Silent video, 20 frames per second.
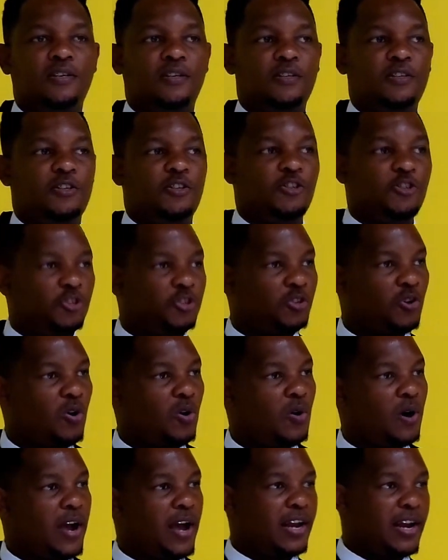you
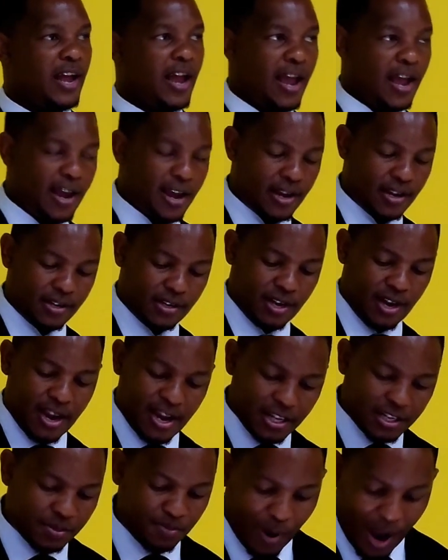saw and heard
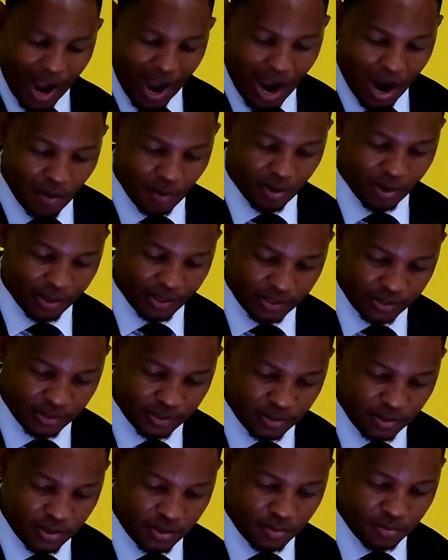its power.
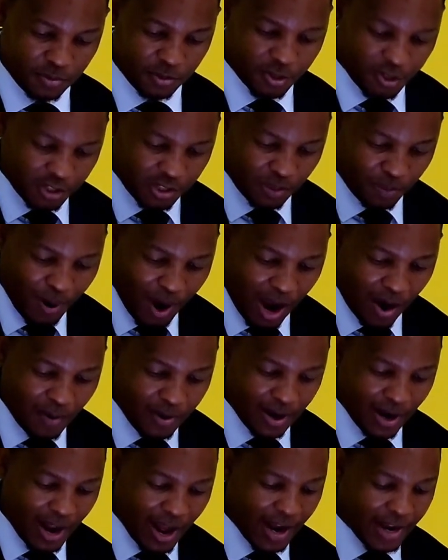Because the power
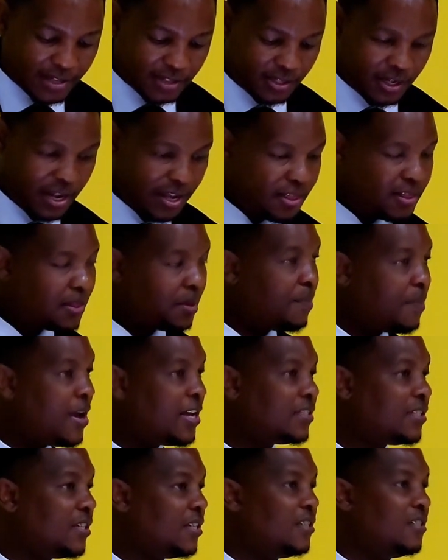lies in the
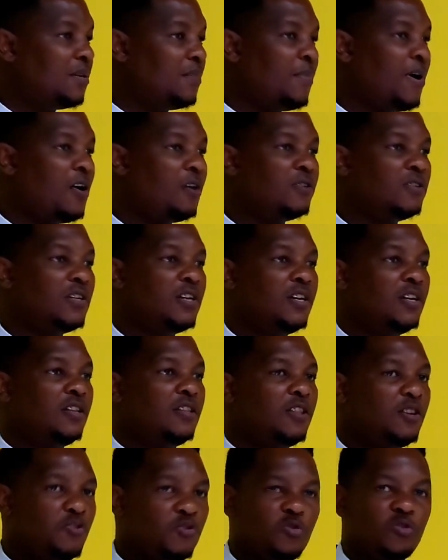message about
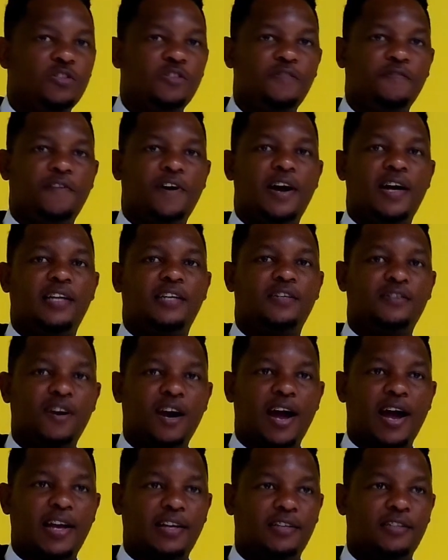the crucified
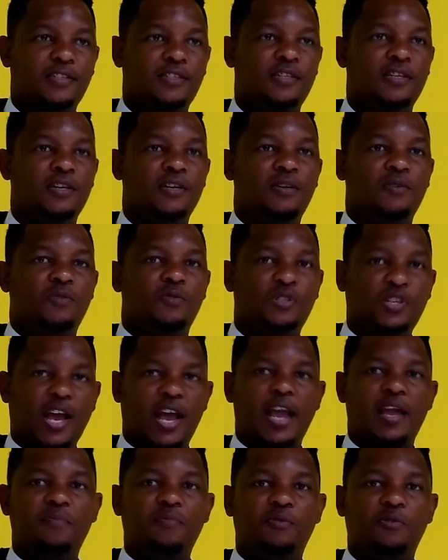Christ, who's
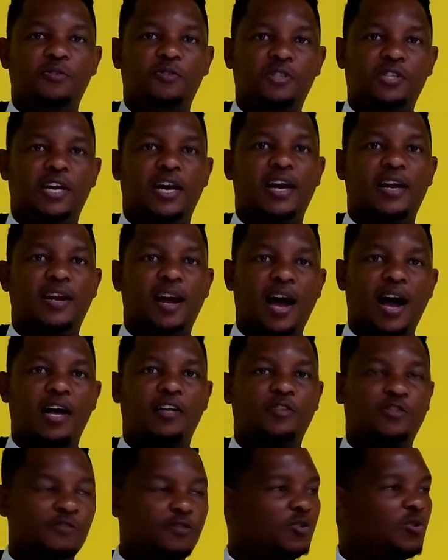able to turn
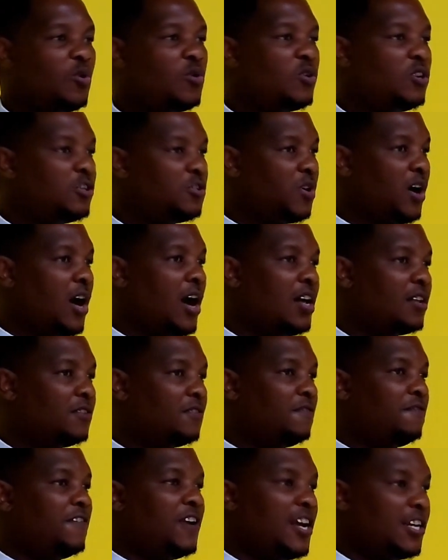hearts of stone into hearts of
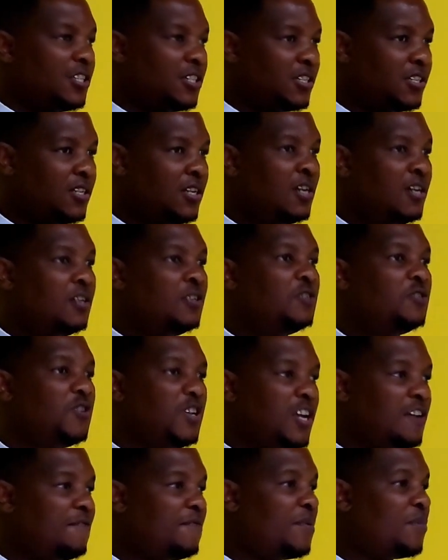flesh, to
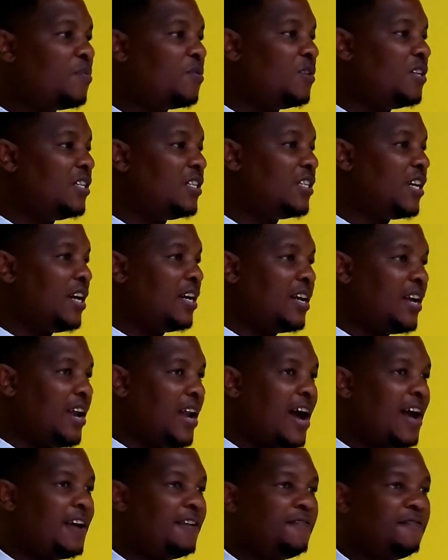give people eternal
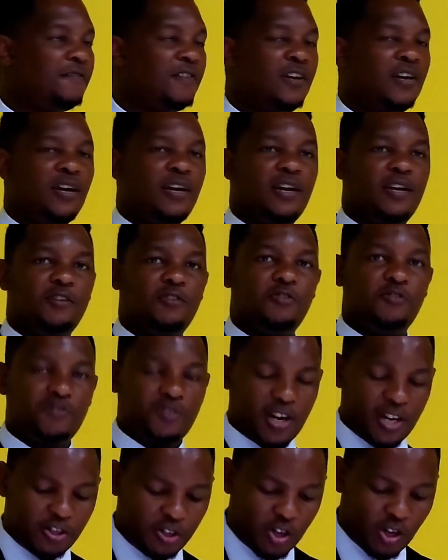life, and to
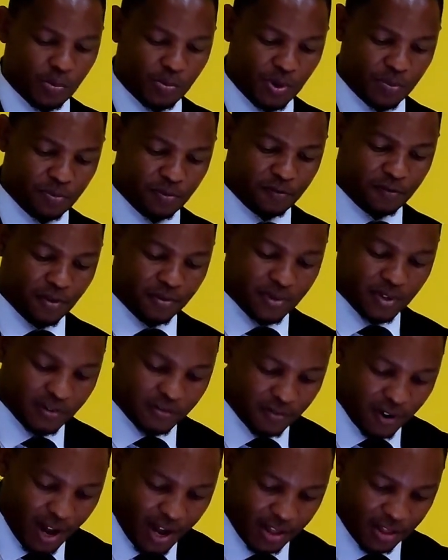rescue people from the
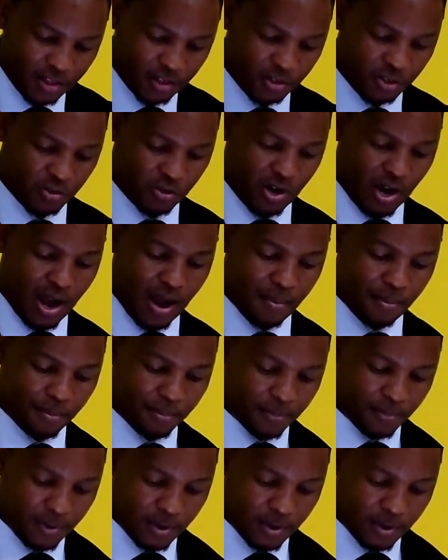wrath to come.